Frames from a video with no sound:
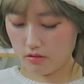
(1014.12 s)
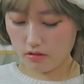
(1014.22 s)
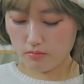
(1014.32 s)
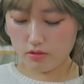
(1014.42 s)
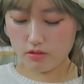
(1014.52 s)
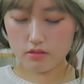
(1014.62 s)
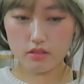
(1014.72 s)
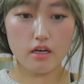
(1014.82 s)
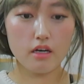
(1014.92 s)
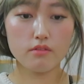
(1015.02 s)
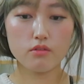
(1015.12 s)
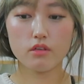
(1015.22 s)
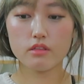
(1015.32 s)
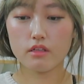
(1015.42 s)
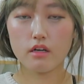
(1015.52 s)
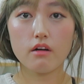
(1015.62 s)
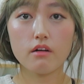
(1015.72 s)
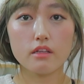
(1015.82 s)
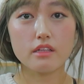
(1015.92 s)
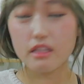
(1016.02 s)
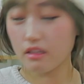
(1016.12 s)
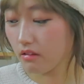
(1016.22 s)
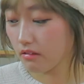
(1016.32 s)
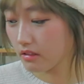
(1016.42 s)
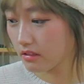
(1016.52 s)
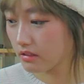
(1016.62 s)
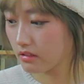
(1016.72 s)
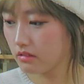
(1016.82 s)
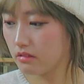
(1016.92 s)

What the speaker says: Not that much. I have no idea how I'm gonna eat all of this.